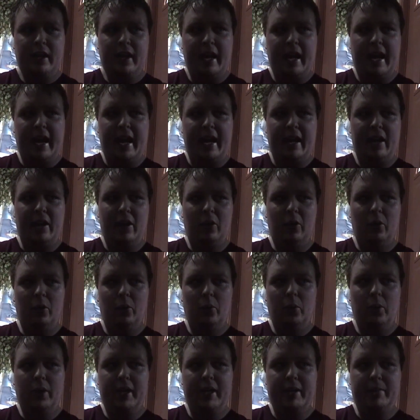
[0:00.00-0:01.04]

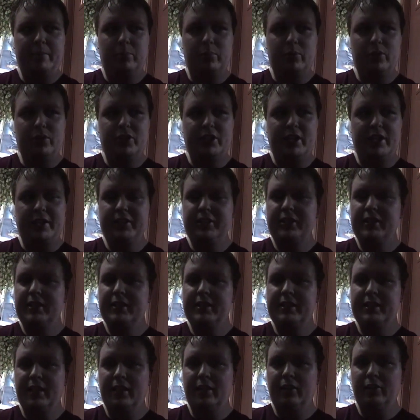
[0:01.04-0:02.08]
how it presents
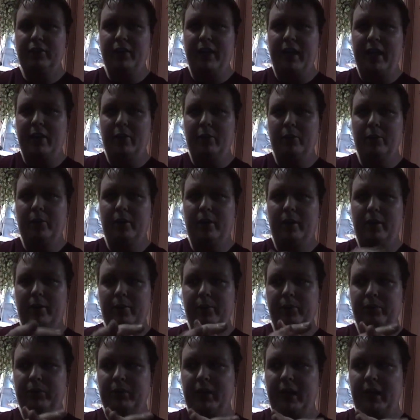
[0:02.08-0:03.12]
itself, how